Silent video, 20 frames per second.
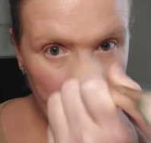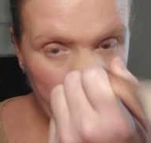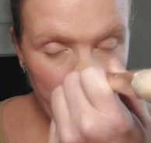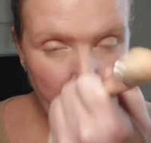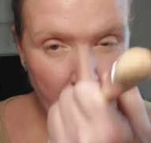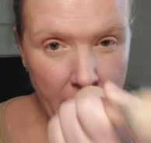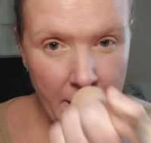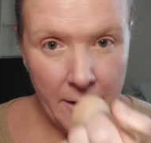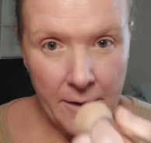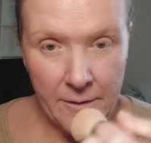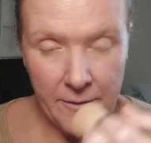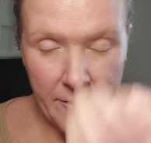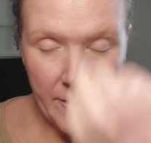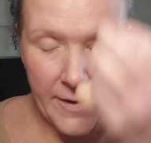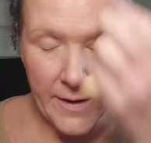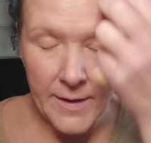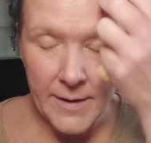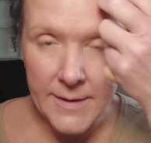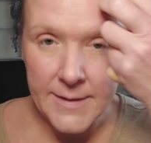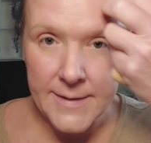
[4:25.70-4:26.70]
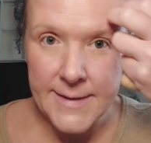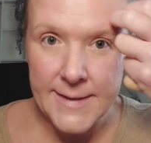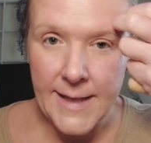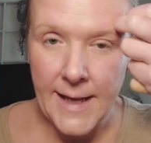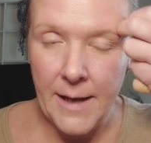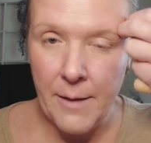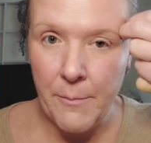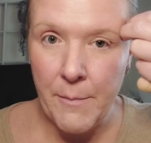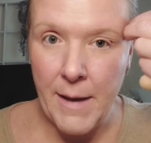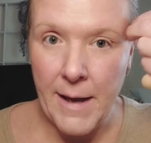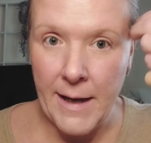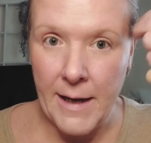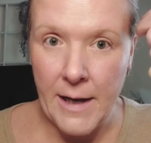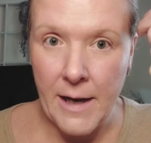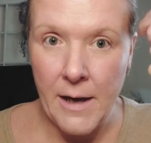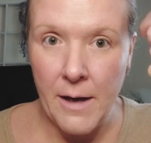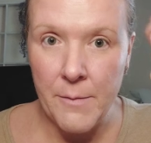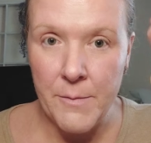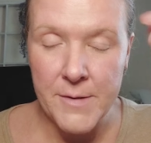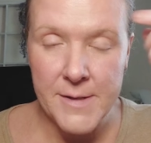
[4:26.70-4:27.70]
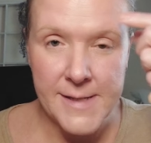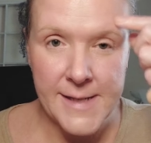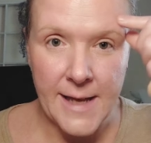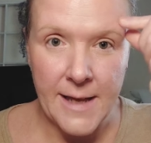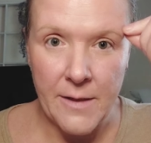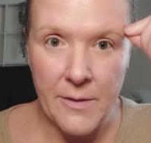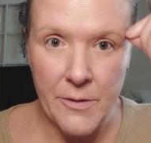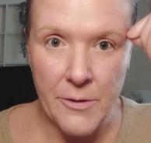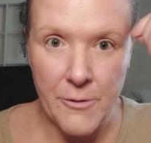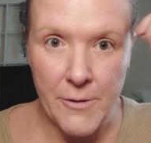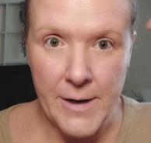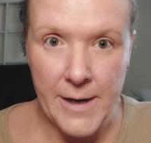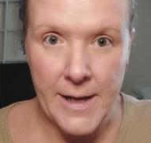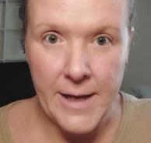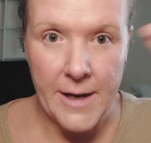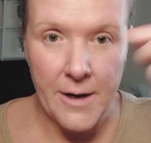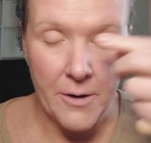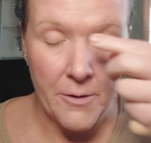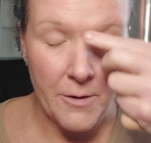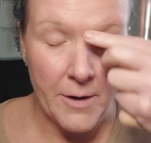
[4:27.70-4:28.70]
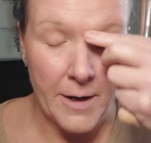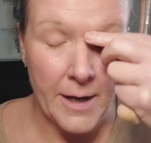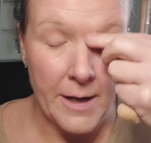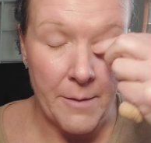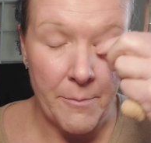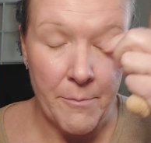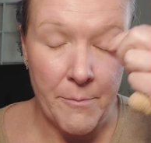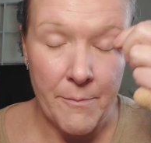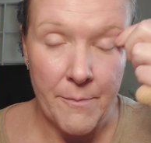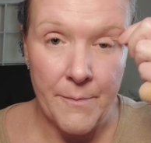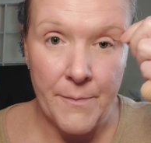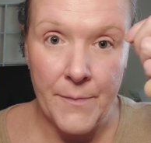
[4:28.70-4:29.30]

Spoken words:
Love Saint makeup, Saint 3D cream.